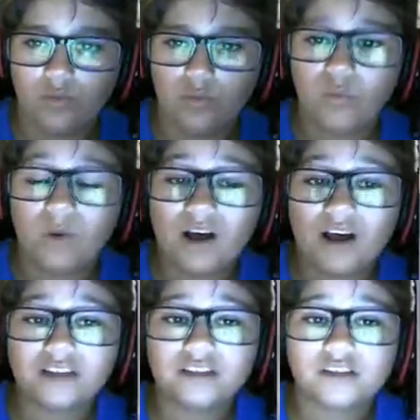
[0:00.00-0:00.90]

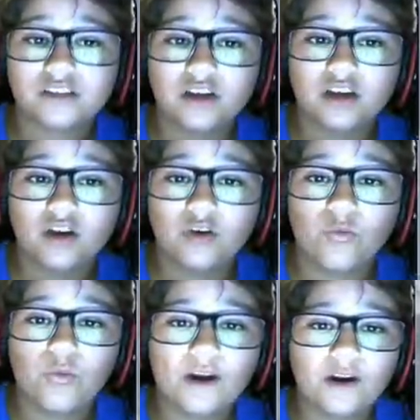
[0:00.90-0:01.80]
What?
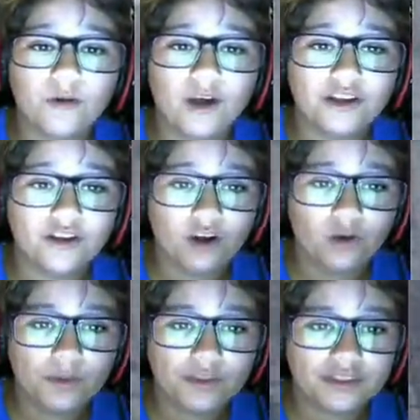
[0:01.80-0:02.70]
Where do I go
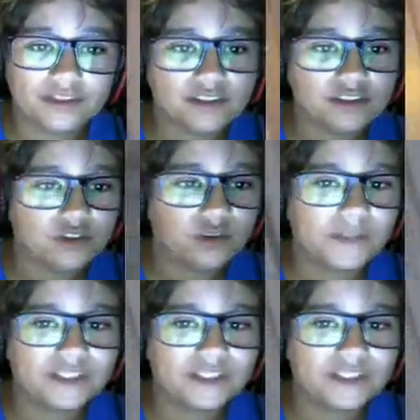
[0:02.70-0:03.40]
with this stupid